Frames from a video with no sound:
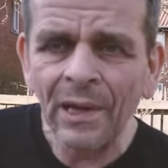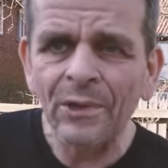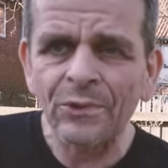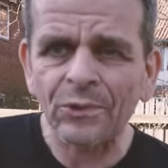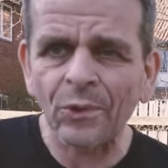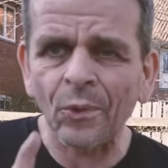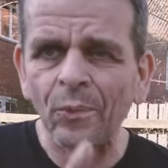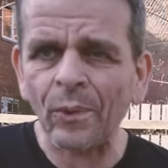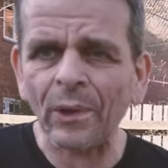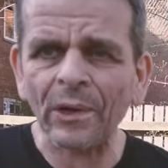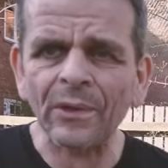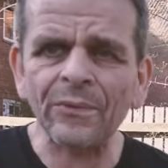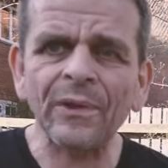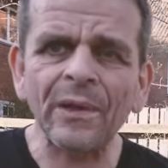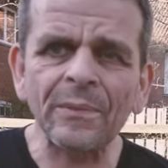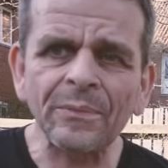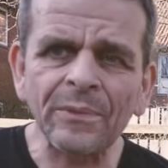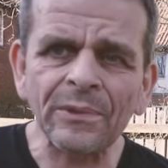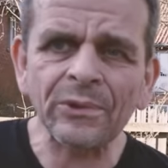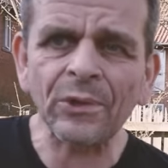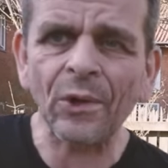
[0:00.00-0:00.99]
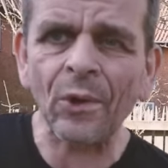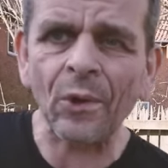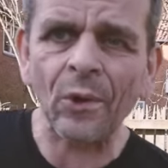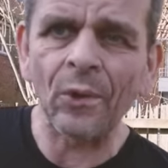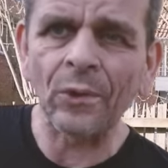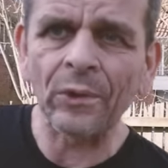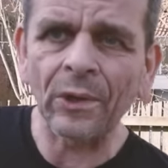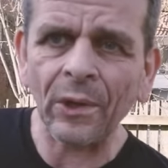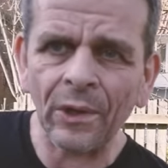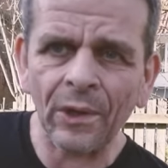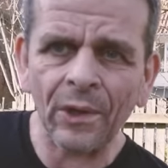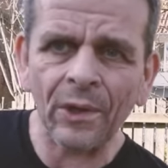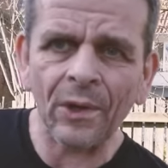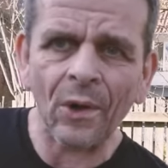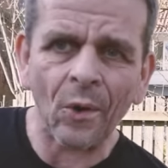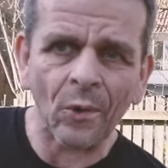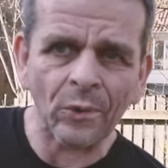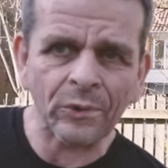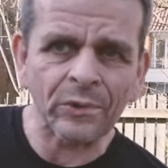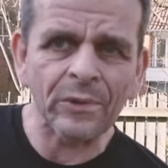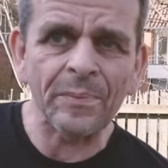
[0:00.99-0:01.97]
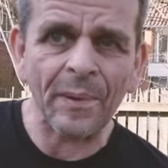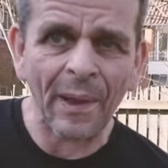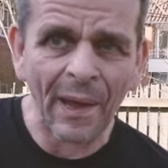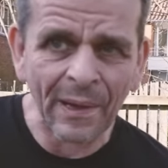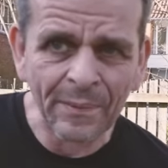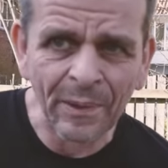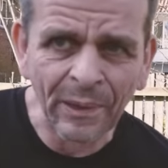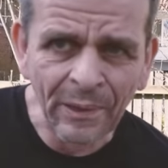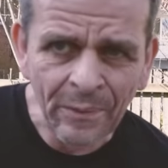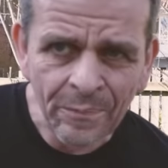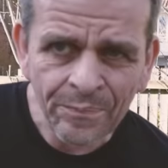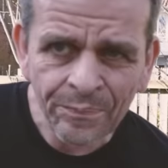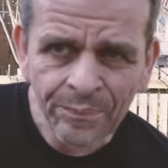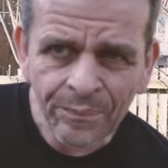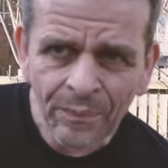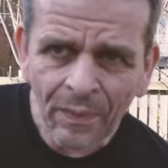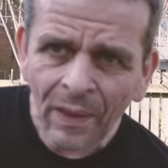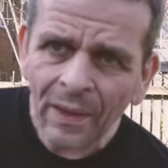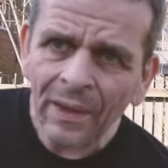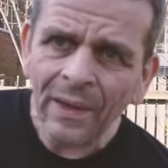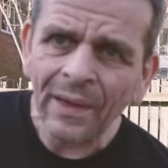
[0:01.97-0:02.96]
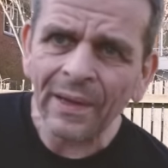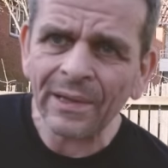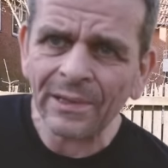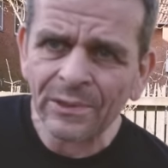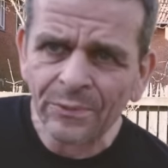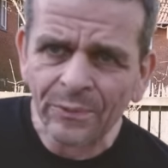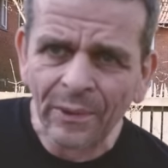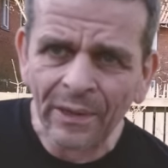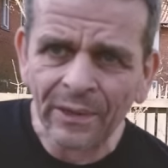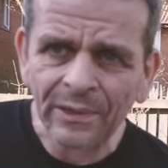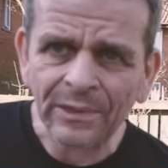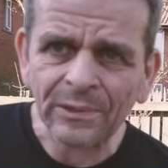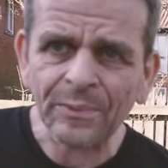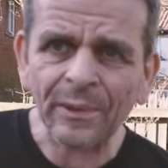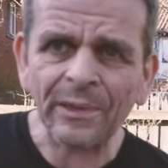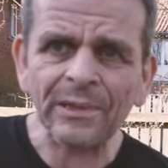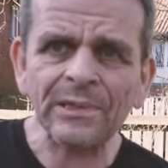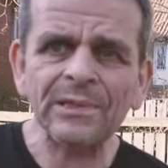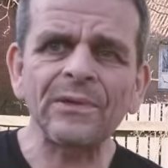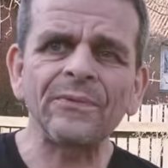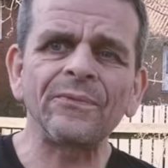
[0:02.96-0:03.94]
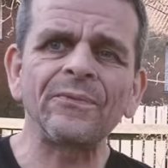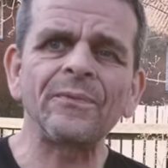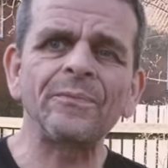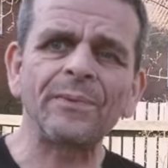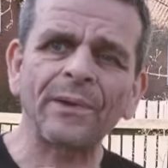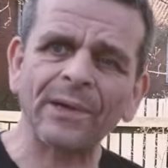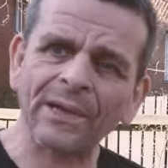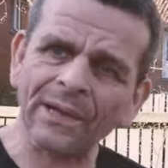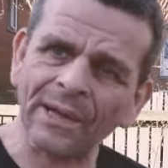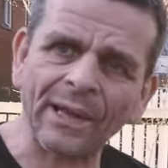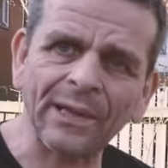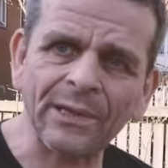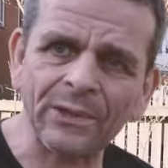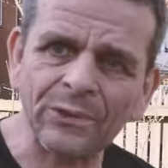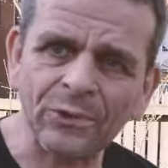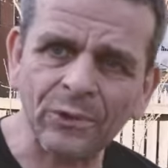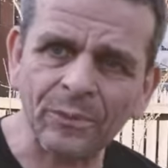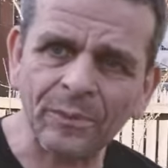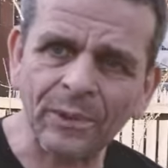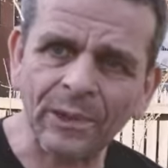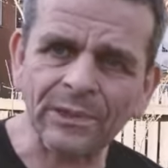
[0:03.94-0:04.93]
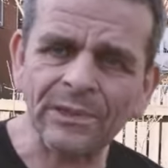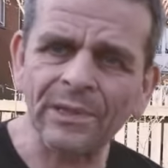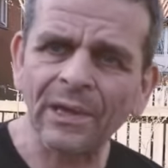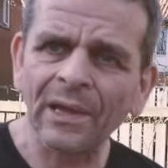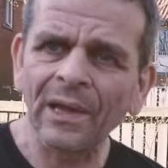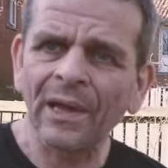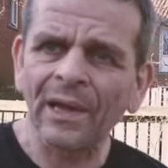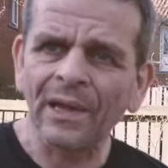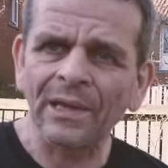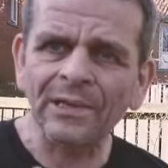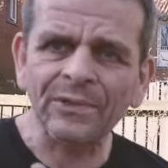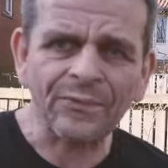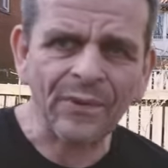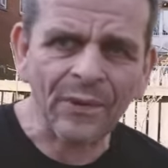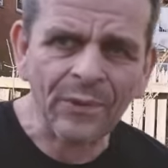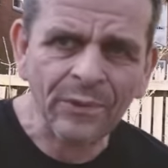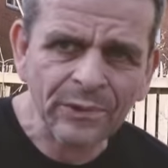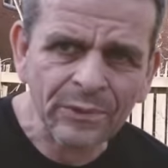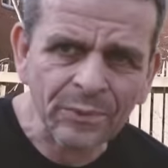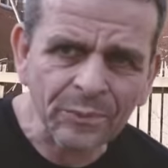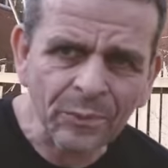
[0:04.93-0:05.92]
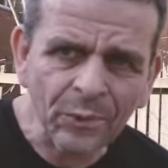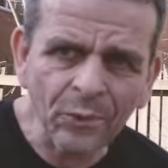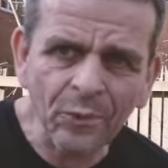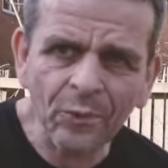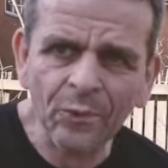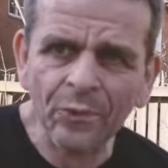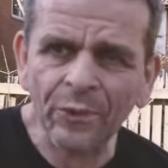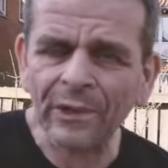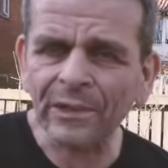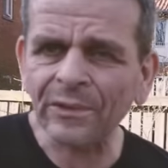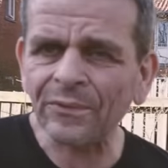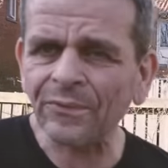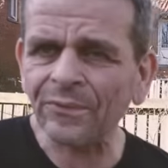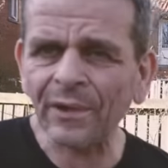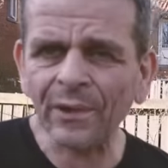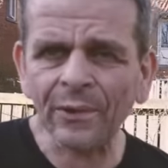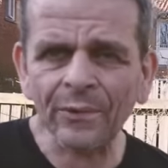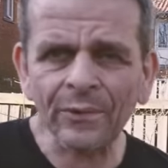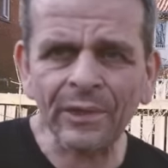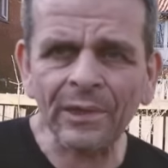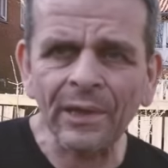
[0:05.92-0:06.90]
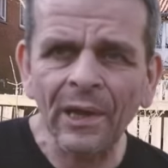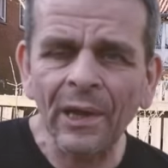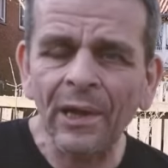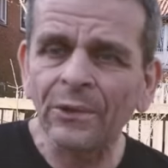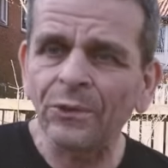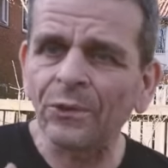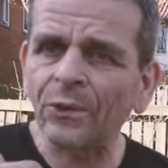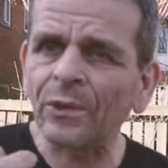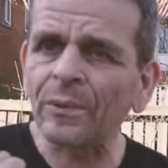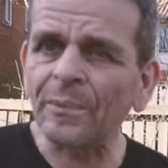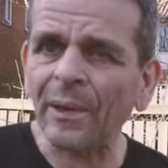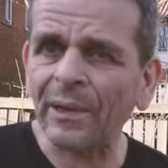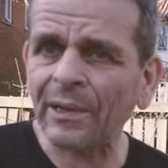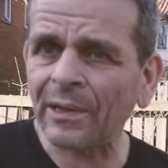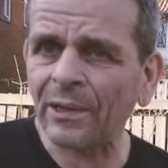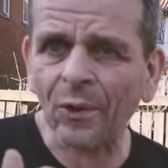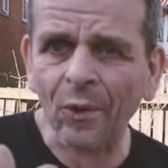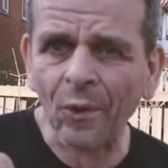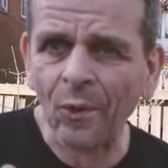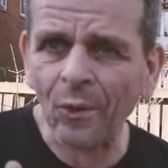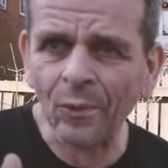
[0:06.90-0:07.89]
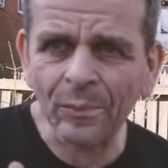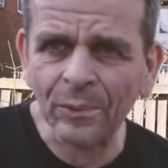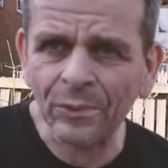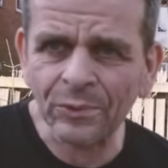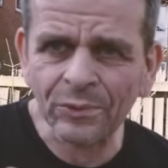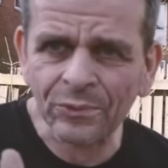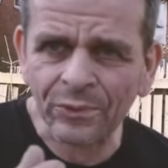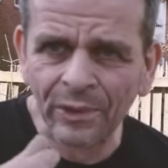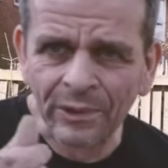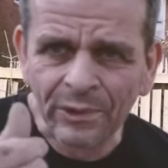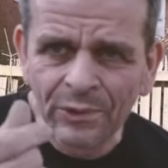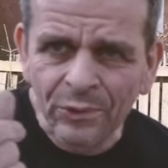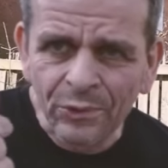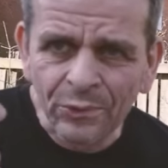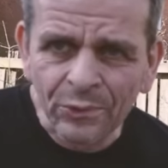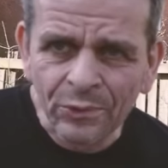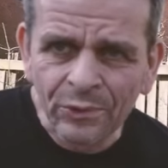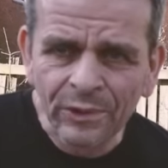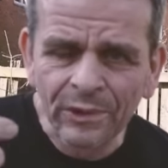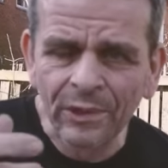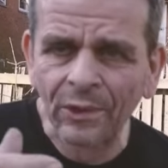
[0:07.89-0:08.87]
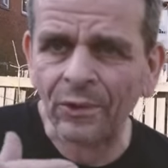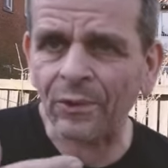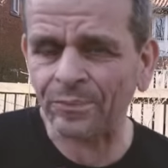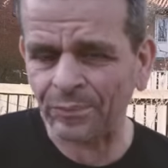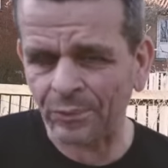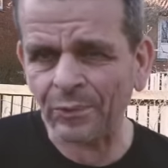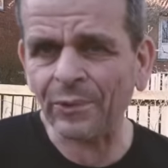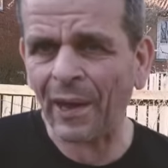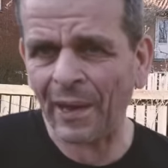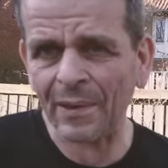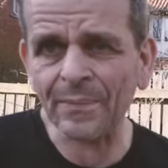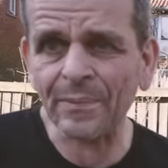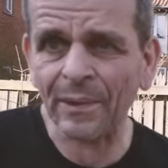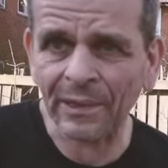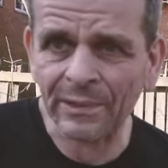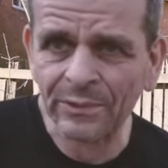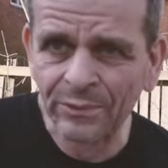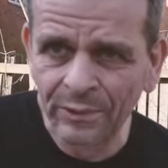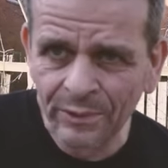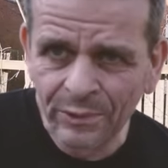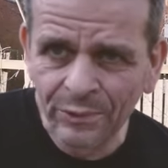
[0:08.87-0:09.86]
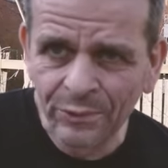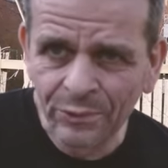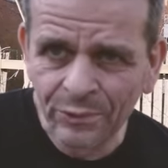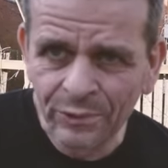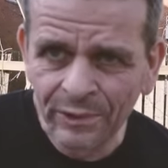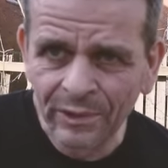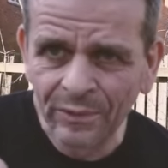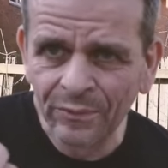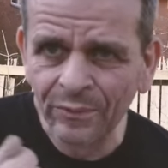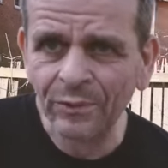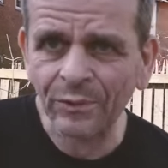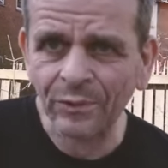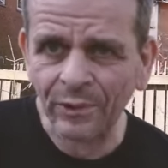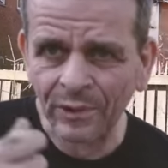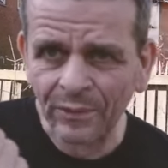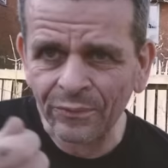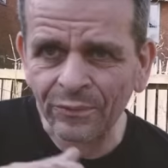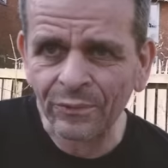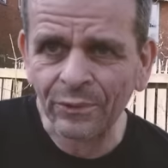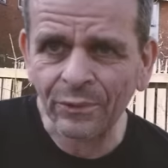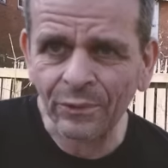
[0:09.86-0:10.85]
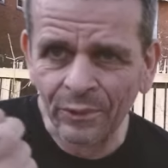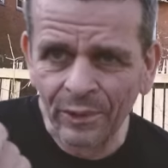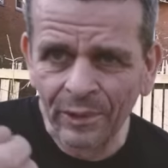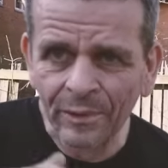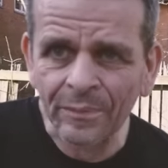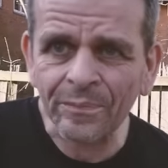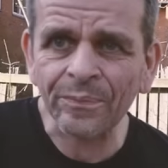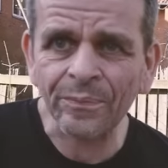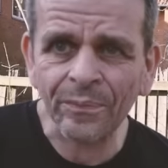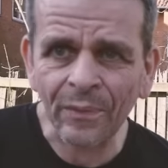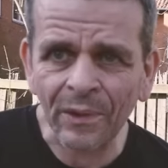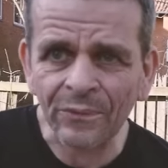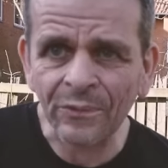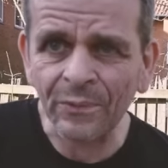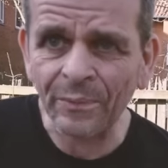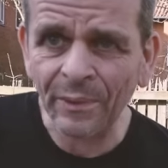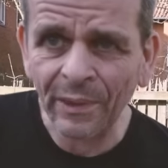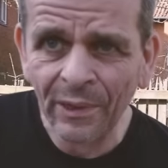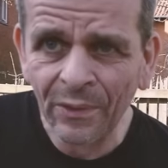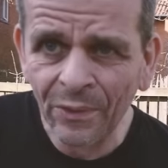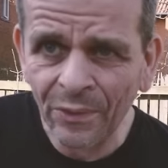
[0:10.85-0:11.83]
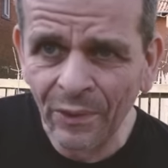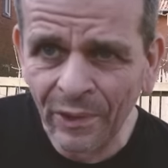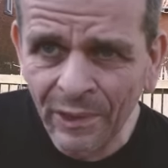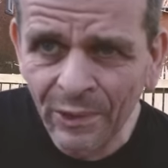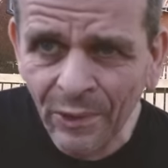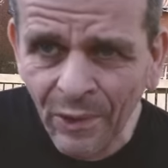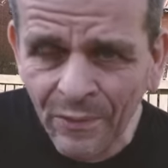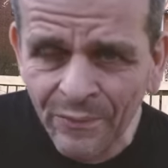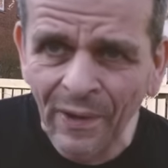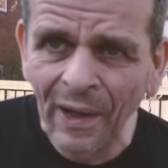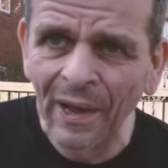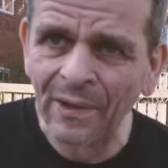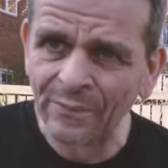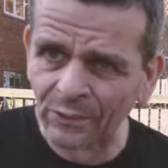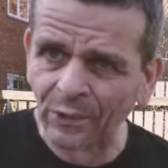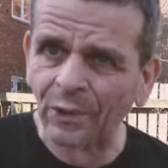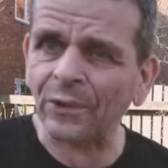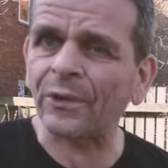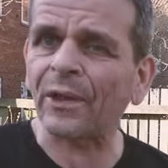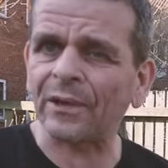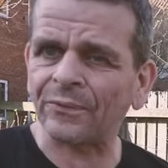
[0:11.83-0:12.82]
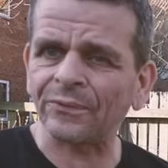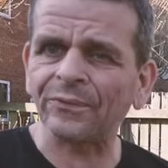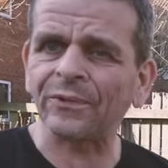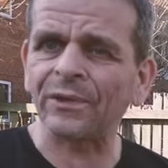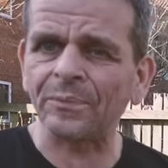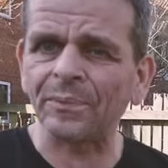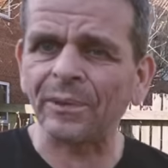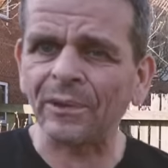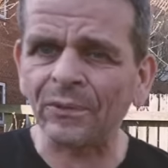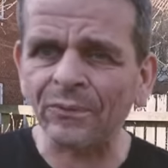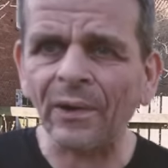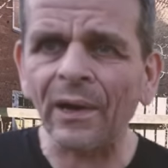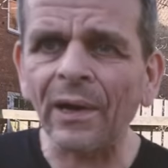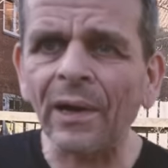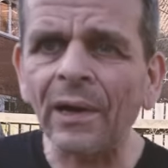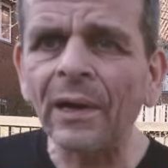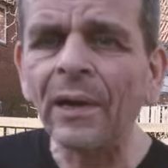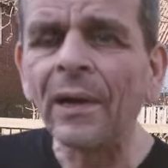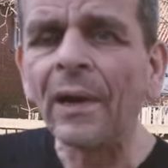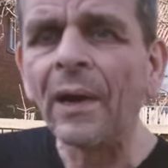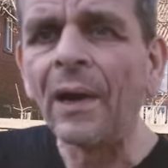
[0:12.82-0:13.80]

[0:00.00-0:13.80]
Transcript: So one of them is called uh, Audrey Blackman, it is rather expensive, but I like it so much. It's very smooth. It's very you can make it almost translucent, or you can make it translucent if you if you um, if you make it thin enough. I haven't done that for the Pitfire.